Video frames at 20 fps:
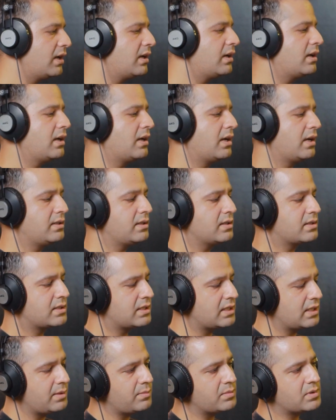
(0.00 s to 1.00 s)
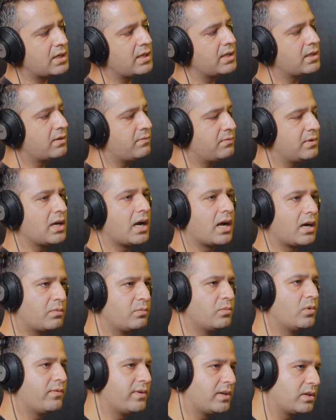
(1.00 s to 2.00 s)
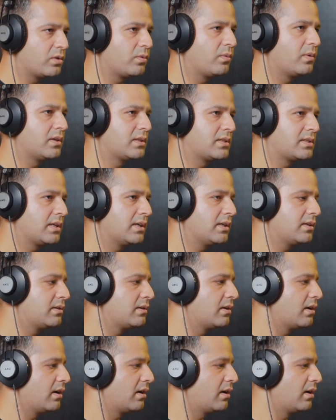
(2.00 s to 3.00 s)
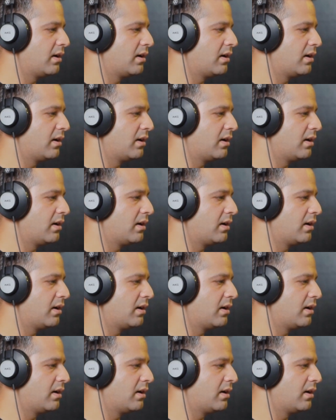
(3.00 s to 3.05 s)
it just seems like we are moving towards it.